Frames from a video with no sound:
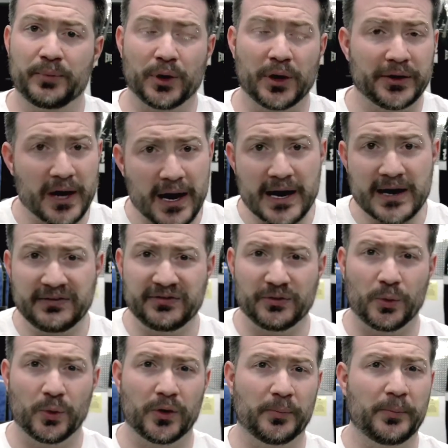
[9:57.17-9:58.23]
a knife
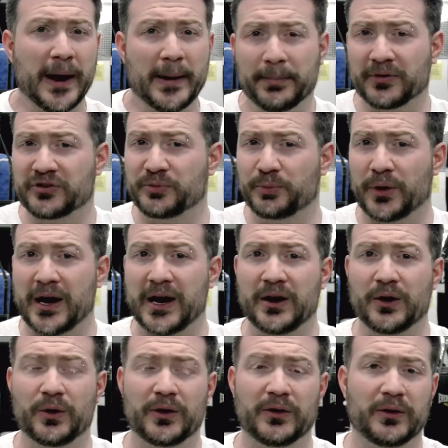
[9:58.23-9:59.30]
or pepper spray
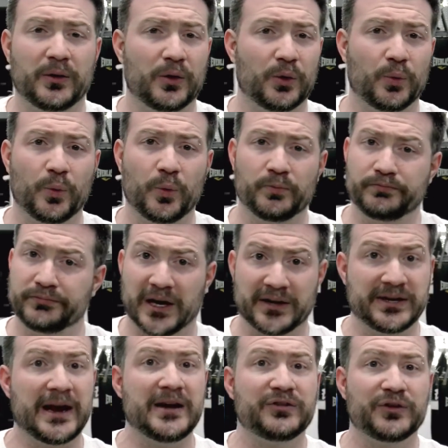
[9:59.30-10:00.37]
or a
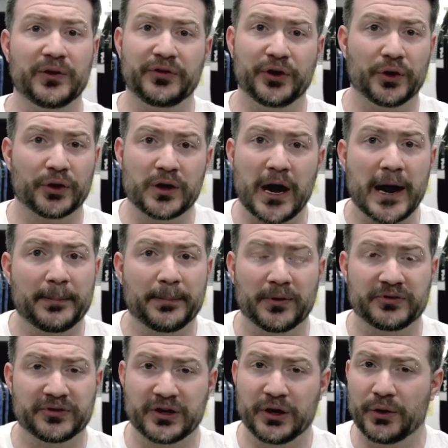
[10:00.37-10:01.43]
taser if you're a cop or
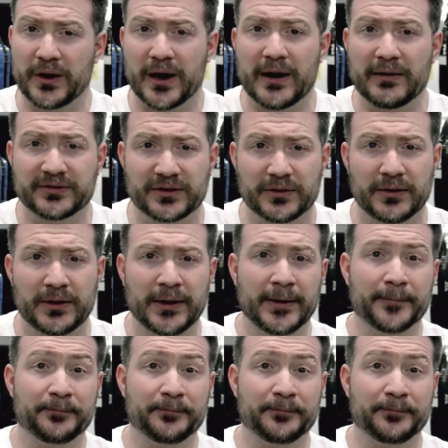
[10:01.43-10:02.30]
a security officer.